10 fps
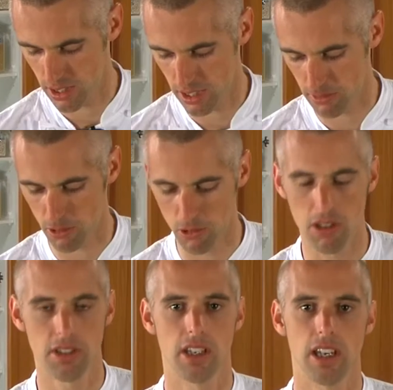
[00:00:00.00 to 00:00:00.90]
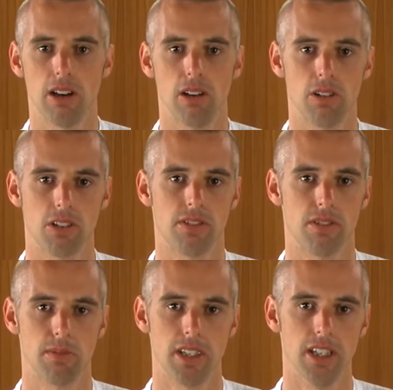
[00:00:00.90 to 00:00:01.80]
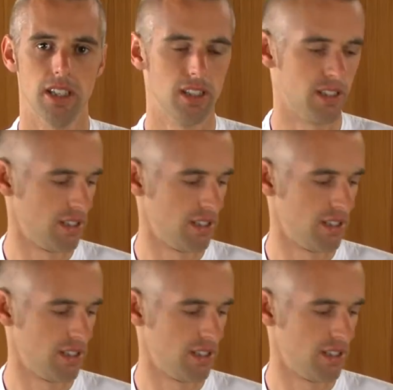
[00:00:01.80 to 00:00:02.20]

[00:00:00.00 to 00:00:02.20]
and we'll see how it looks from there.